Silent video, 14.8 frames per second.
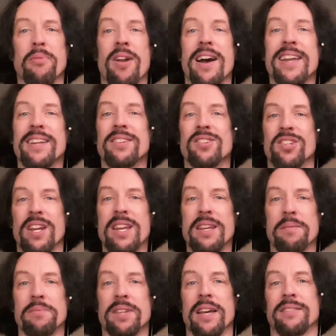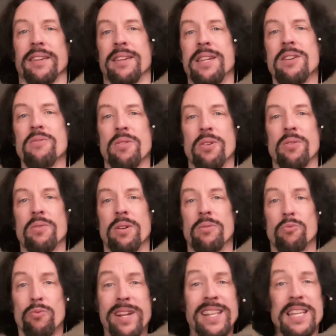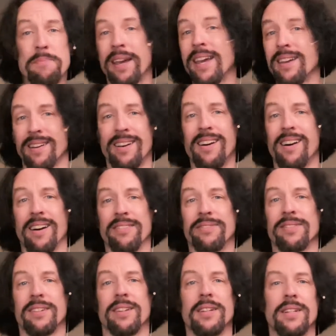Brian James as a hero really paid off.